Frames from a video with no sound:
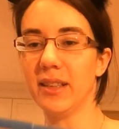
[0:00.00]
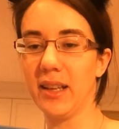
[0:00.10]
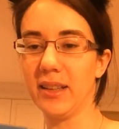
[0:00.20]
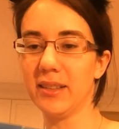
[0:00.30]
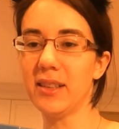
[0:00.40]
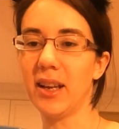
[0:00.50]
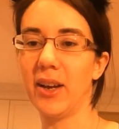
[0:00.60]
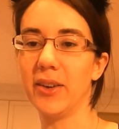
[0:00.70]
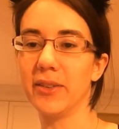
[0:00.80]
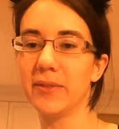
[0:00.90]
that, you
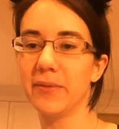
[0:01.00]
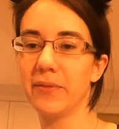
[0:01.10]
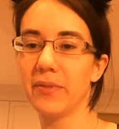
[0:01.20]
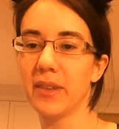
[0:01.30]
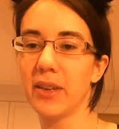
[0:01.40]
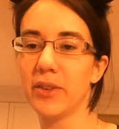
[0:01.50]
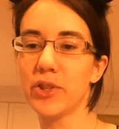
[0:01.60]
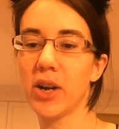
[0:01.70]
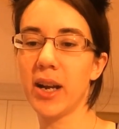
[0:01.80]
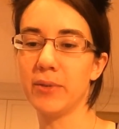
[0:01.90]
know, they're
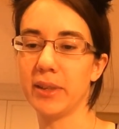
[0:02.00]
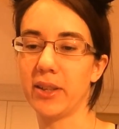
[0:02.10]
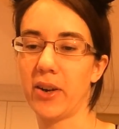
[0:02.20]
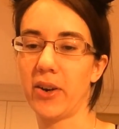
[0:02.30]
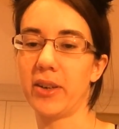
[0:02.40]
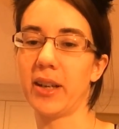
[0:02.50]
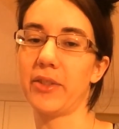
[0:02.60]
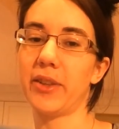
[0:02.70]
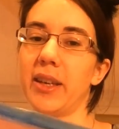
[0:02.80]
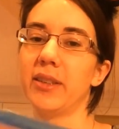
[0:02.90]
trying really hard, I
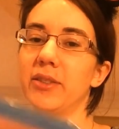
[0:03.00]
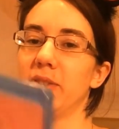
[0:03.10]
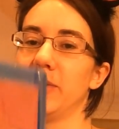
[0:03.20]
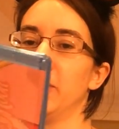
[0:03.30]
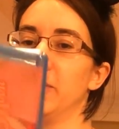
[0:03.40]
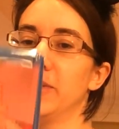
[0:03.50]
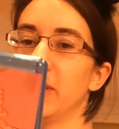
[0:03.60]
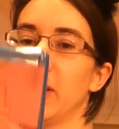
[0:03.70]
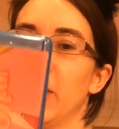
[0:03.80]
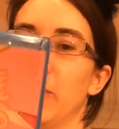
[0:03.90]
think, to
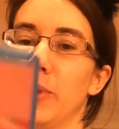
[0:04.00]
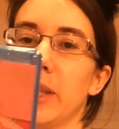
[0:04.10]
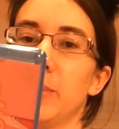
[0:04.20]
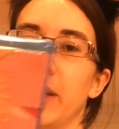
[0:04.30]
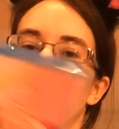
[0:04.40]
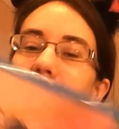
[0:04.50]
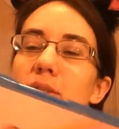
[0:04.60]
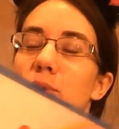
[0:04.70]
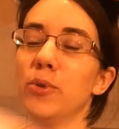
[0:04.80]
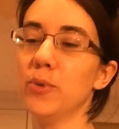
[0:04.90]
really make
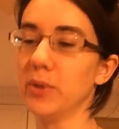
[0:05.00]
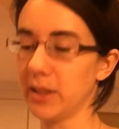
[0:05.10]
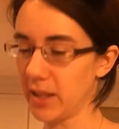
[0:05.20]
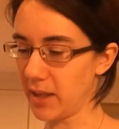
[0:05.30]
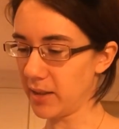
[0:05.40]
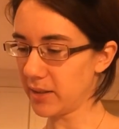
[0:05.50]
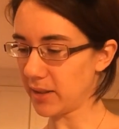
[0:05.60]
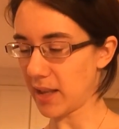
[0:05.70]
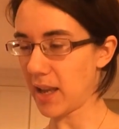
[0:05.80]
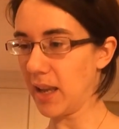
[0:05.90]
this a cool
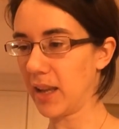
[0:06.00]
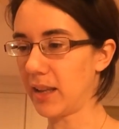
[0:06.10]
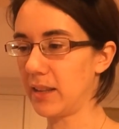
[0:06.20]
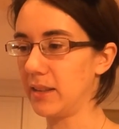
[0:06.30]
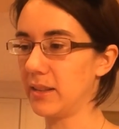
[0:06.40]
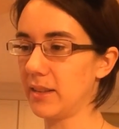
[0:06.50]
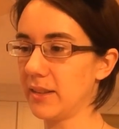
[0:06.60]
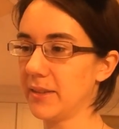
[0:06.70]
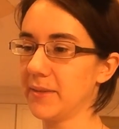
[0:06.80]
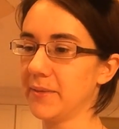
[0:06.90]
release and
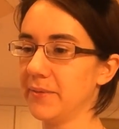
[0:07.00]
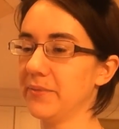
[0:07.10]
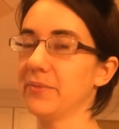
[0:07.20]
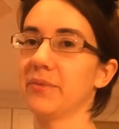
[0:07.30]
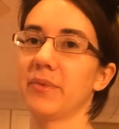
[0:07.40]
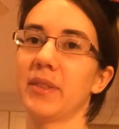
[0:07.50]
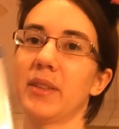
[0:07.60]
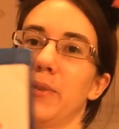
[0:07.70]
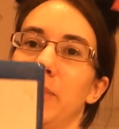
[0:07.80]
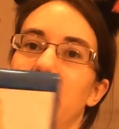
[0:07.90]

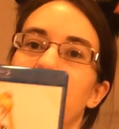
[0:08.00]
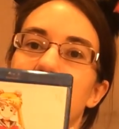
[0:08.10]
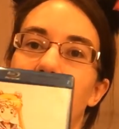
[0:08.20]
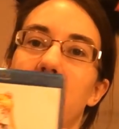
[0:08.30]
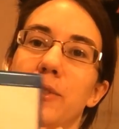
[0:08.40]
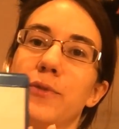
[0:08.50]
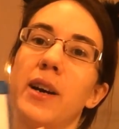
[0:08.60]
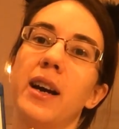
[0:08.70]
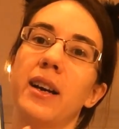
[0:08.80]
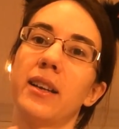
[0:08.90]
really
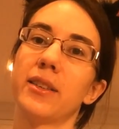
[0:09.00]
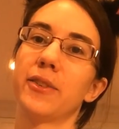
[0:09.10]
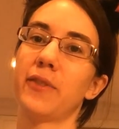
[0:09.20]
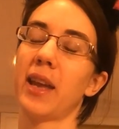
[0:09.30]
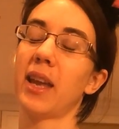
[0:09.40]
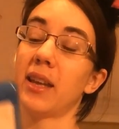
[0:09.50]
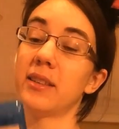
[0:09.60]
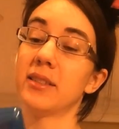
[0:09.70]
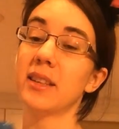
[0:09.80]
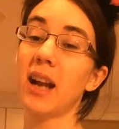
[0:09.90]
satisfy us
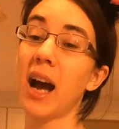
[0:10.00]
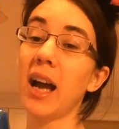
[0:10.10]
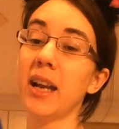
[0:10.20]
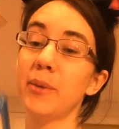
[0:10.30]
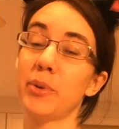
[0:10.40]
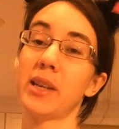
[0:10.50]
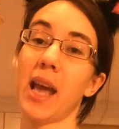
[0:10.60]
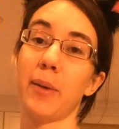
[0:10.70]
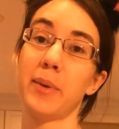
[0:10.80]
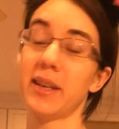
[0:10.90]
fans. And I am pretty
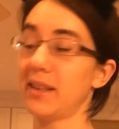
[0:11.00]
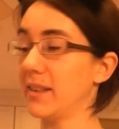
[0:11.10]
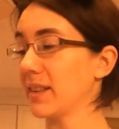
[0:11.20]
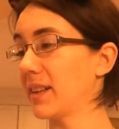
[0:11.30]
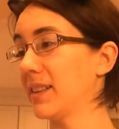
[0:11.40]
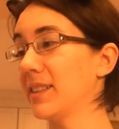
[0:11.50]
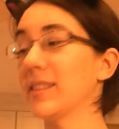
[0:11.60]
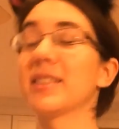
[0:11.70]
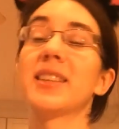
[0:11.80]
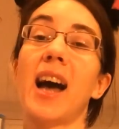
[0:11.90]
happy,
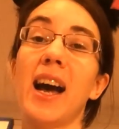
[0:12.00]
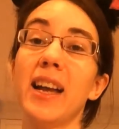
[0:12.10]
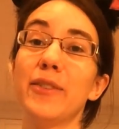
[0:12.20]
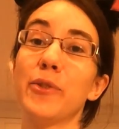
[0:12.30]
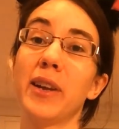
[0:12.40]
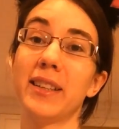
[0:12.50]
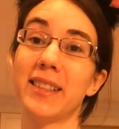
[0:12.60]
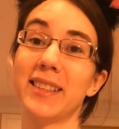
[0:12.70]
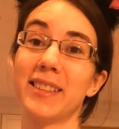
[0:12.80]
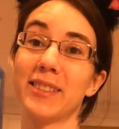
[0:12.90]
because I have wanted
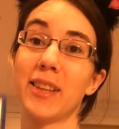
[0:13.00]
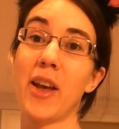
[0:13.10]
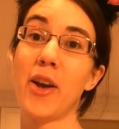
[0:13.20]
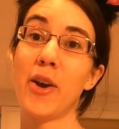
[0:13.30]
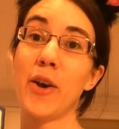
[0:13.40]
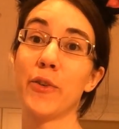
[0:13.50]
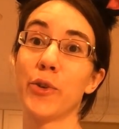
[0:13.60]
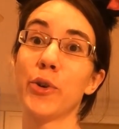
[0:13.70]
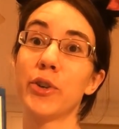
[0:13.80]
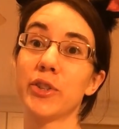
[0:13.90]
this
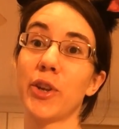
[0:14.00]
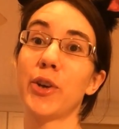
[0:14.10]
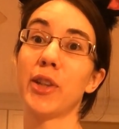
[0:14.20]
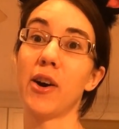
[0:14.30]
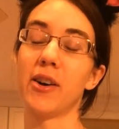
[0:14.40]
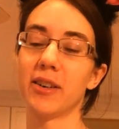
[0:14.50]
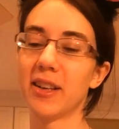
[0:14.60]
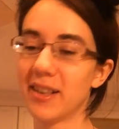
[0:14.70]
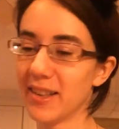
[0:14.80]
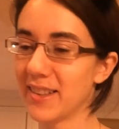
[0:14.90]
for so
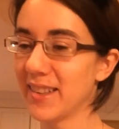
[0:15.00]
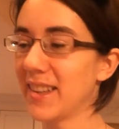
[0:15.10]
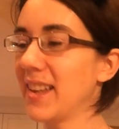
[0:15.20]
long.